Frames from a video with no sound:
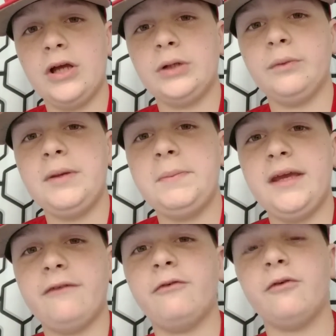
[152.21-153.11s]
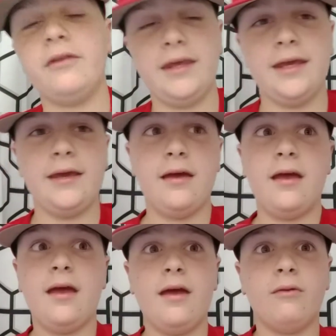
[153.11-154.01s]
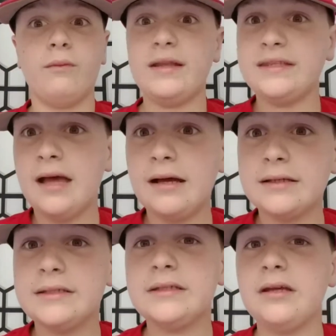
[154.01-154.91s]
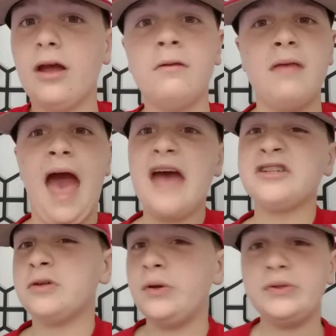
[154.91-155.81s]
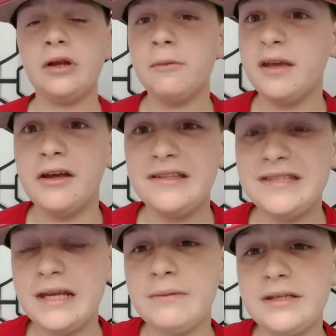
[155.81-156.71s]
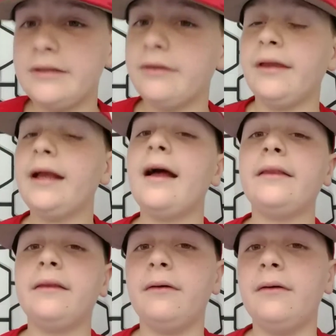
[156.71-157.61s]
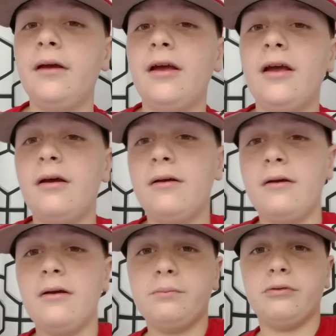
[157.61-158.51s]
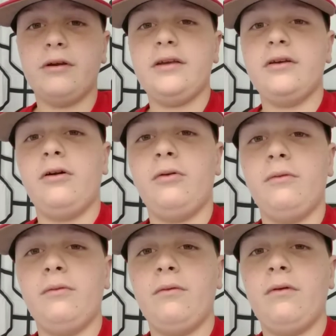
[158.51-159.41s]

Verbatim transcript: repeat for the Red Sox. The Astros are going to be a good team this year. They got the perennial,